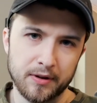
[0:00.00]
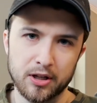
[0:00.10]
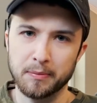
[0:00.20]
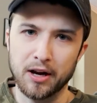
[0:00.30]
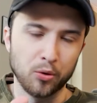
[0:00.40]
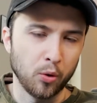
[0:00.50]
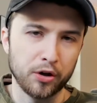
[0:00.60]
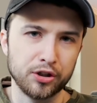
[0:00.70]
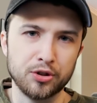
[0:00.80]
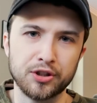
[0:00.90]
no matter what
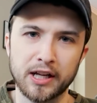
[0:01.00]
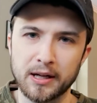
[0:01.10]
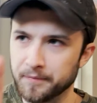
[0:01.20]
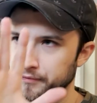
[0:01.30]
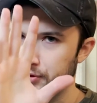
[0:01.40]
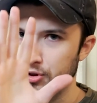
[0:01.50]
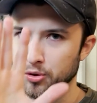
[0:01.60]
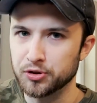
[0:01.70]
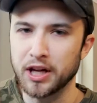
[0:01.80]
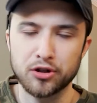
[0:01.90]
you're using, so
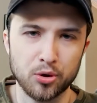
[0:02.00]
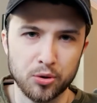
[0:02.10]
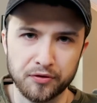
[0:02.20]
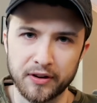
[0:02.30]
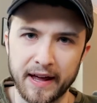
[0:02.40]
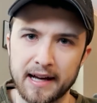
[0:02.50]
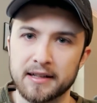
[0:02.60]
stay tuned for that.